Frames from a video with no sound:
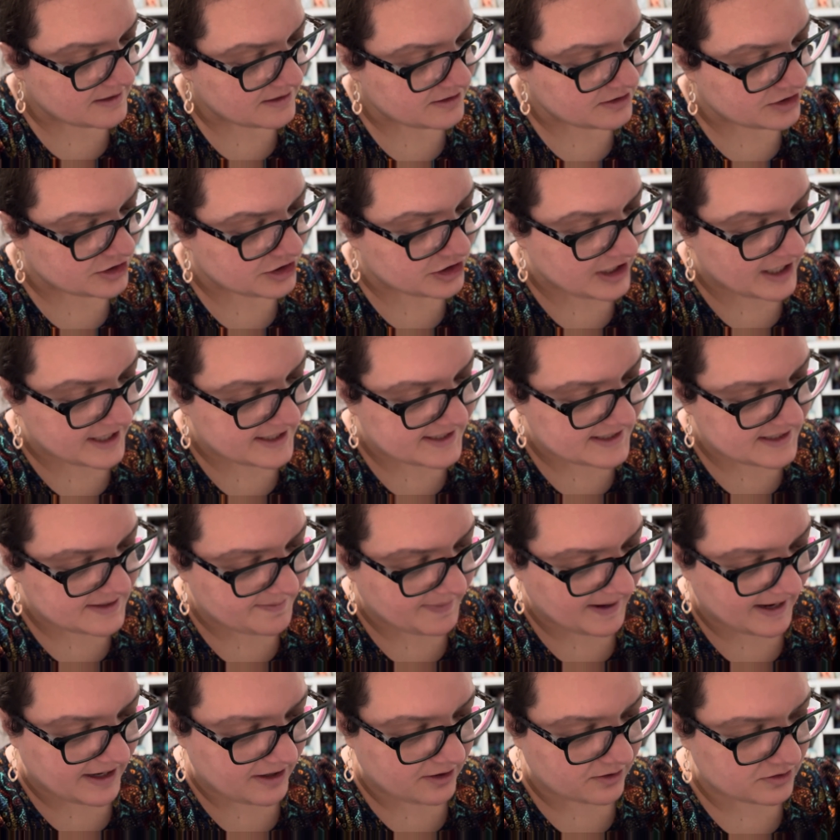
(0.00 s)
just
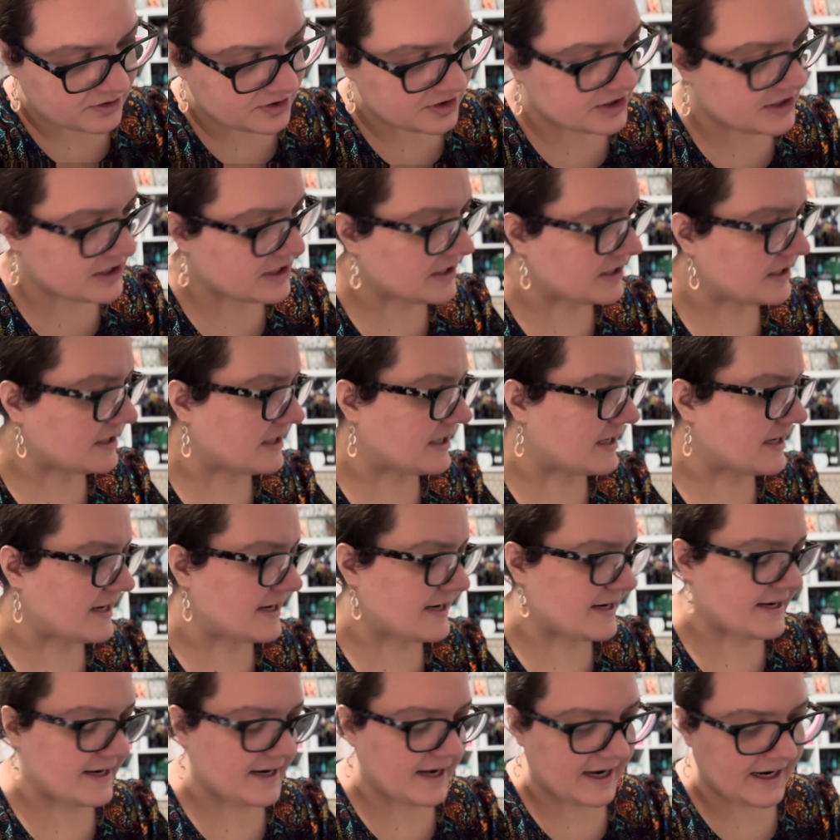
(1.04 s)
about
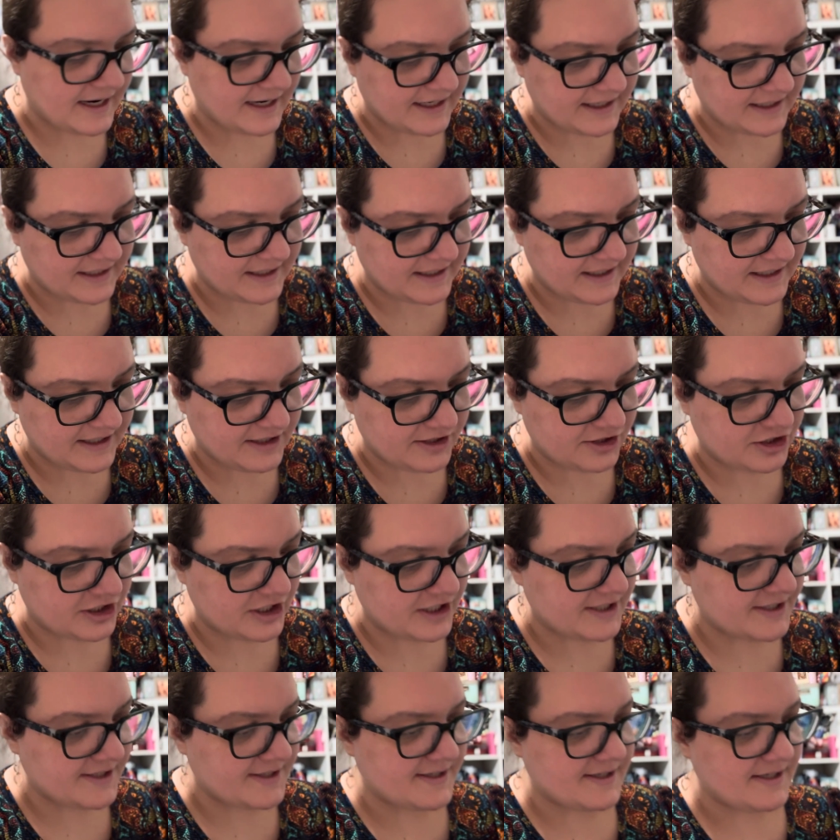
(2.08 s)
9
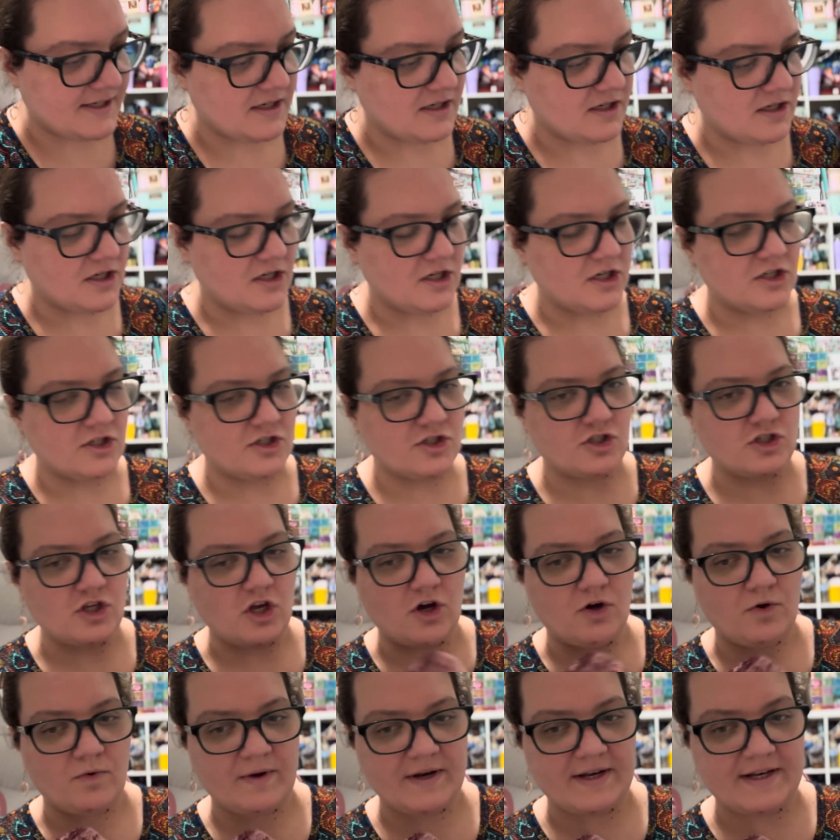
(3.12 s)
inches.
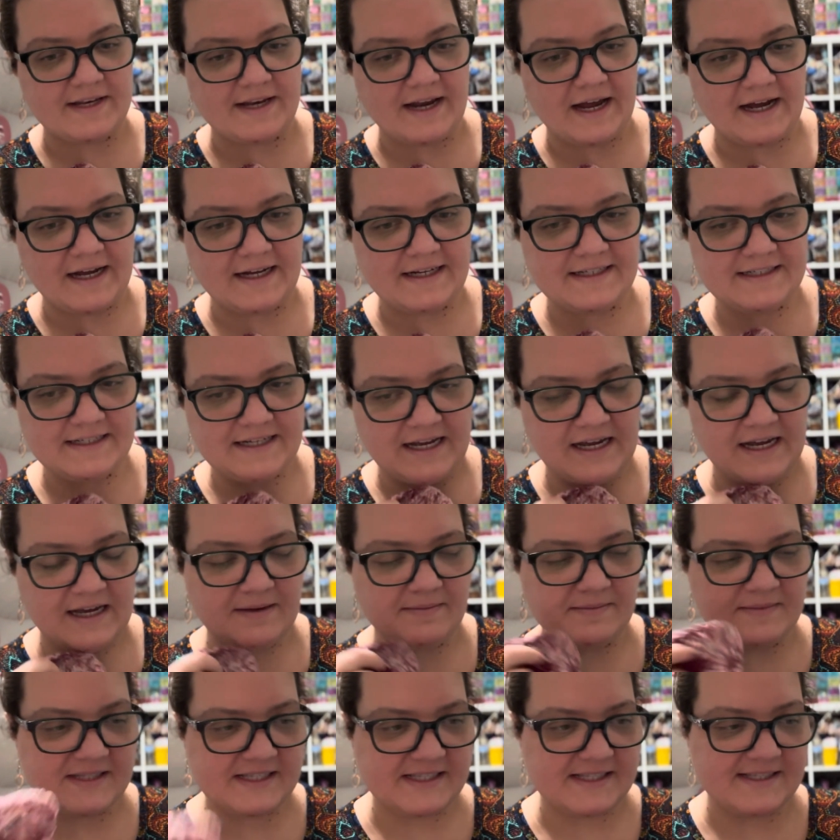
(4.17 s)
So 9
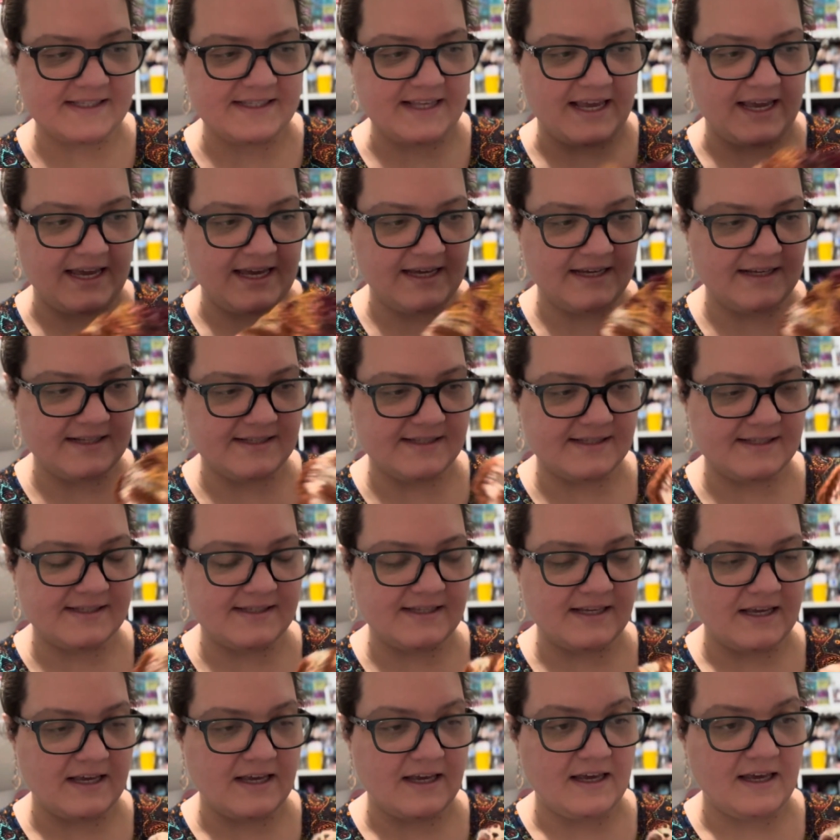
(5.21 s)
times 6
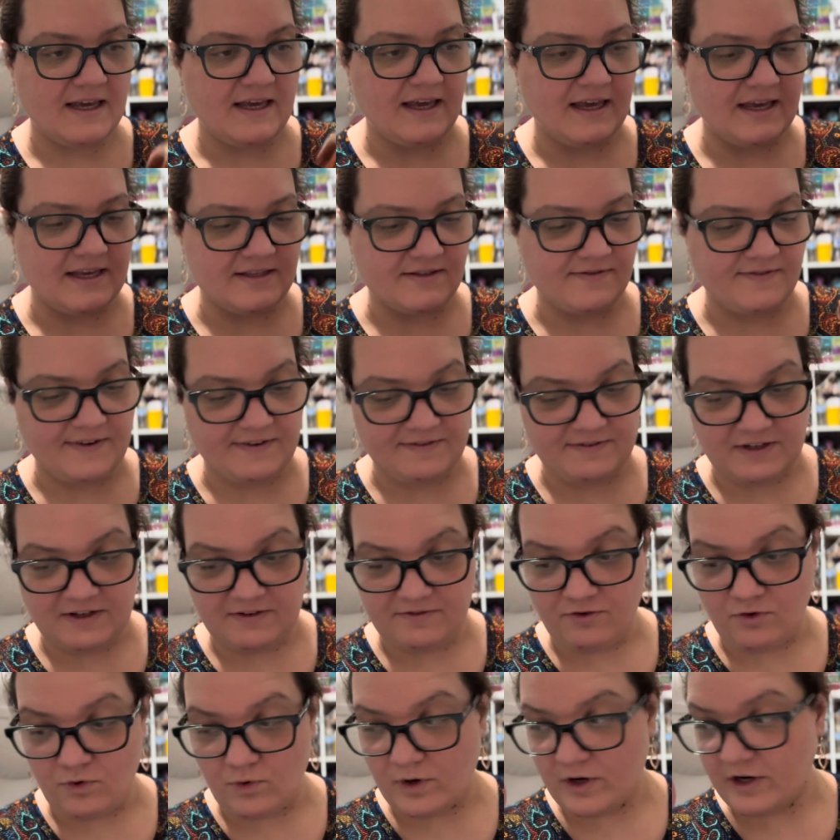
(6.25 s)
is
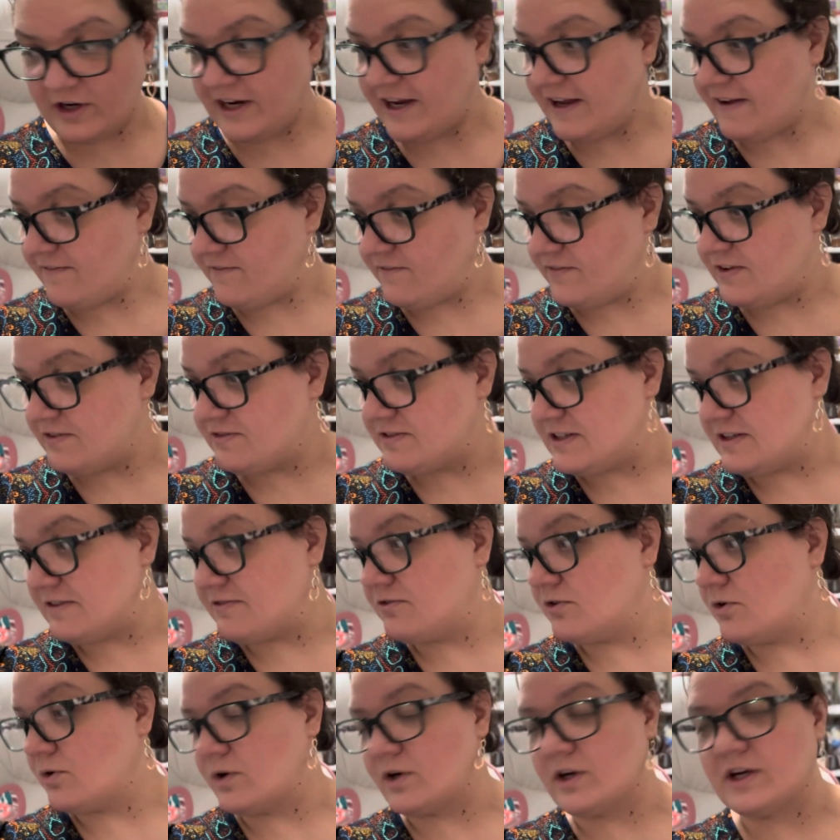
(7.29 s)
54, and
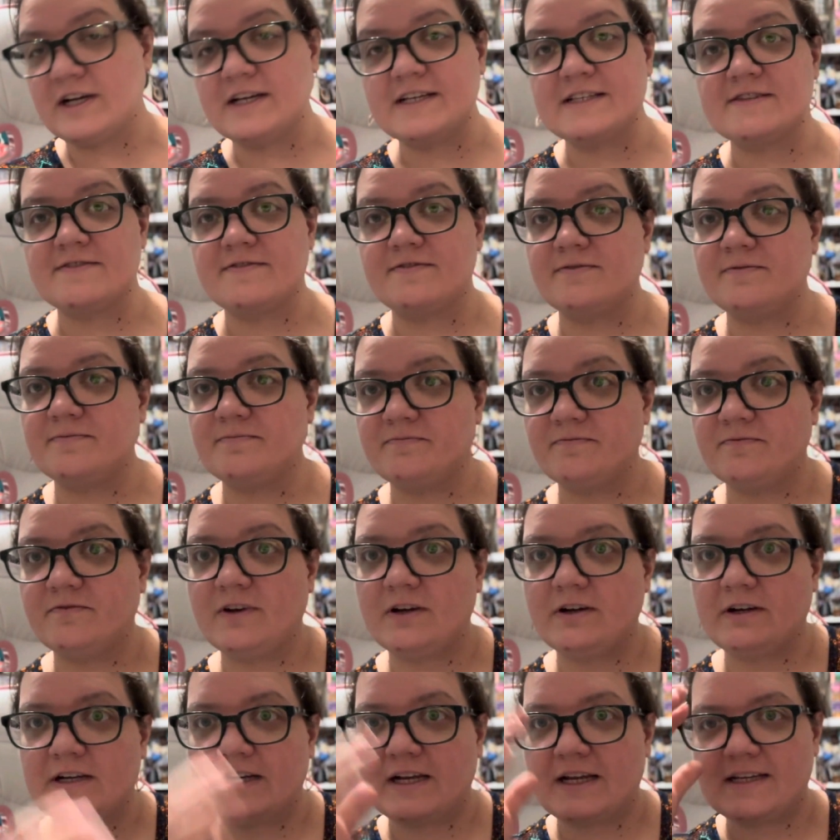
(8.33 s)
54 is a
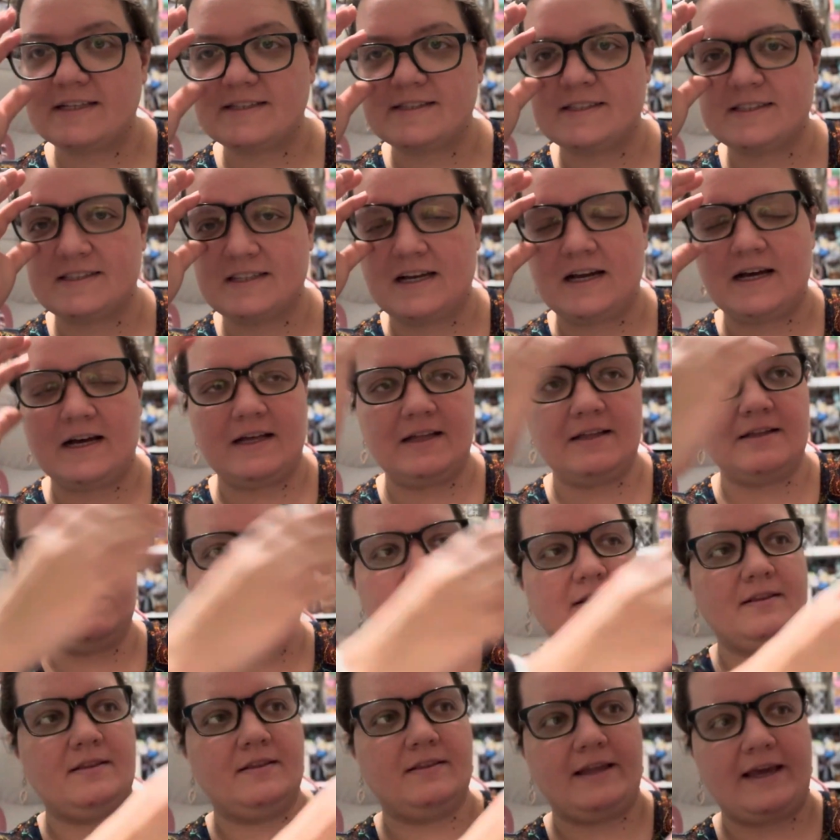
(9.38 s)
very nice
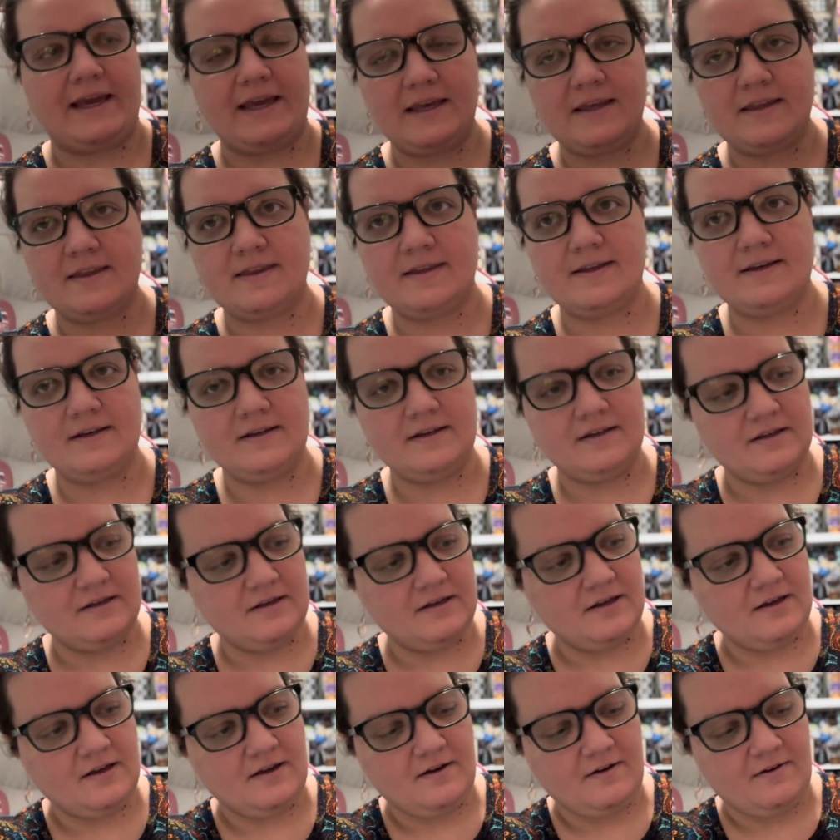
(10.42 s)
length
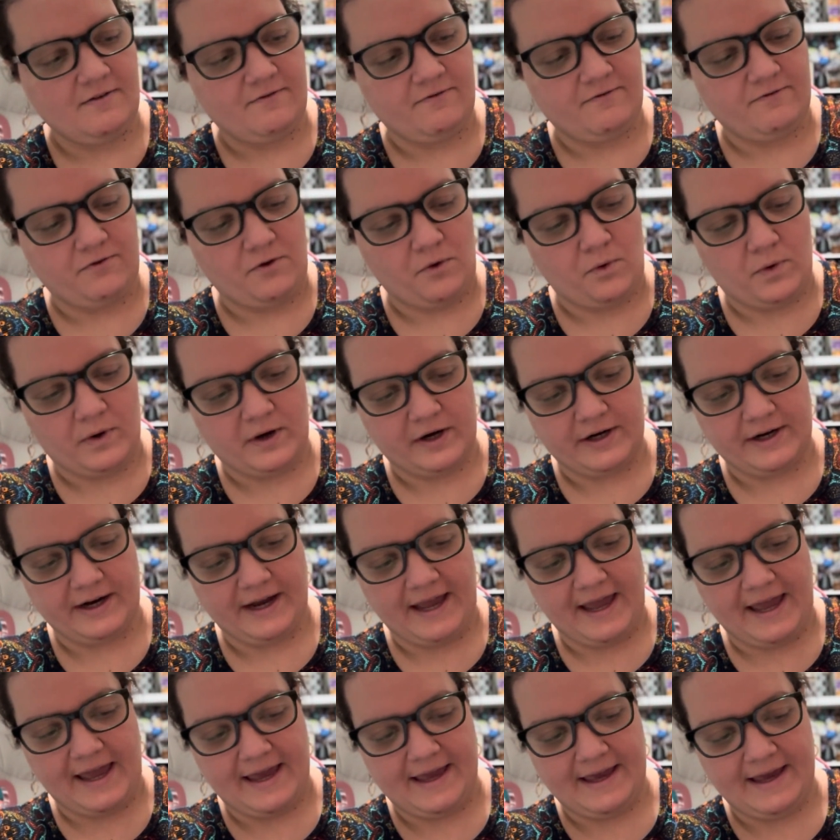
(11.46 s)
for
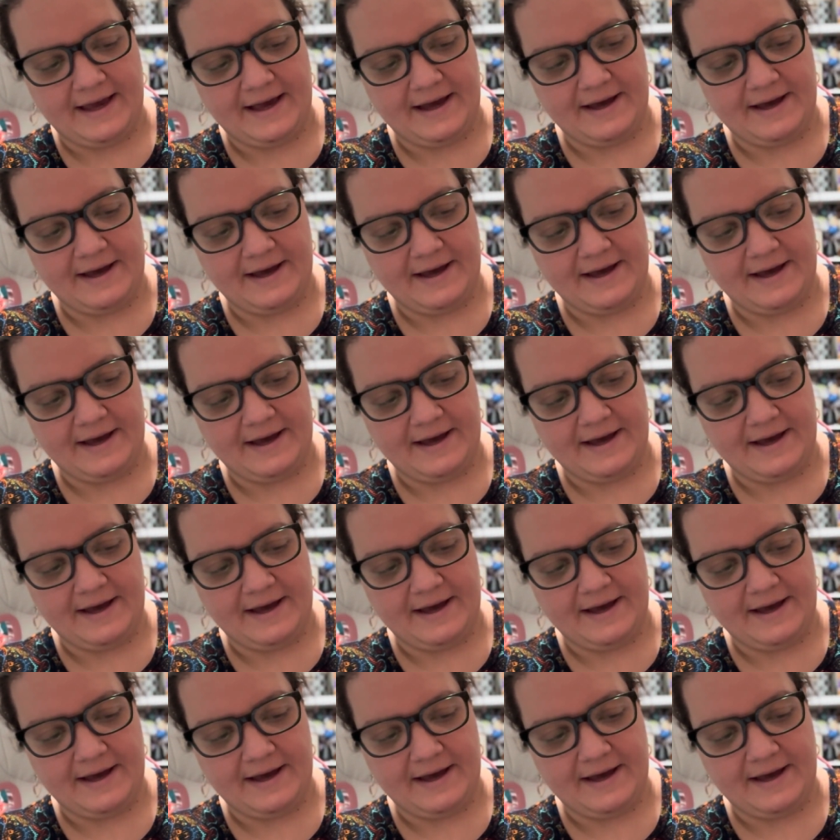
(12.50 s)
a